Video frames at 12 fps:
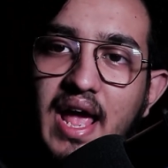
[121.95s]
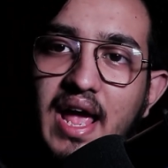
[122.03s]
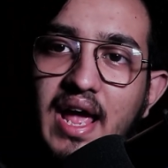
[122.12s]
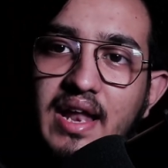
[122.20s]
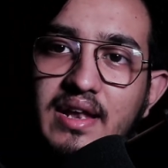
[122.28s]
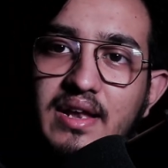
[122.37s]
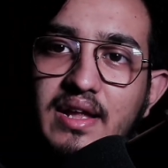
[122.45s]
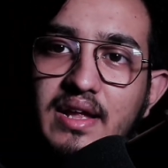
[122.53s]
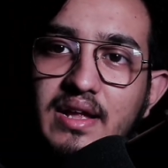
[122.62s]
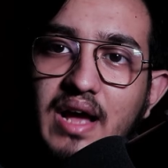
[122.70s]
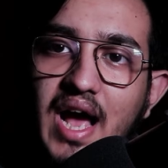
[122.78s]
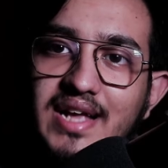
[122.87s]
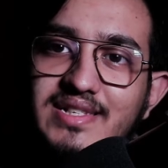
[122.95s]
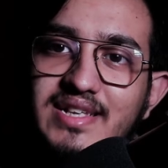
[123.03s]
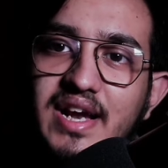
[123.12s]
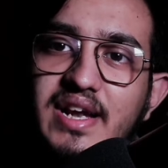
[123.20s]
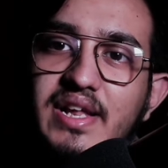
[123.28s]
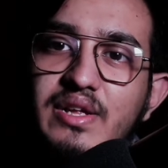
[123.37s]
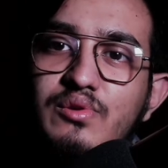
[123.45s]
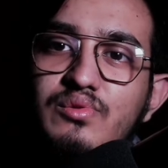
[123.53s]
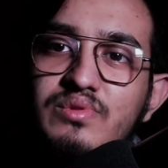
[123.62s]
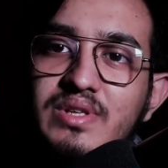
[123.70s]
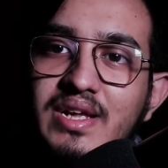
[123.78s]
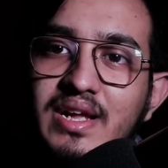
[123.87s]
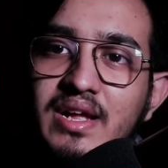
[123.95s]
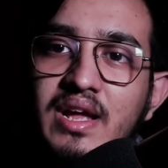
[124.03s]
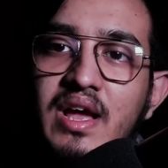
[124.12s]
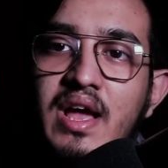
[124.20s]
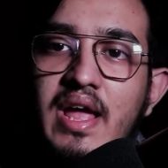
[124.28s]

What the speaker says: and I start using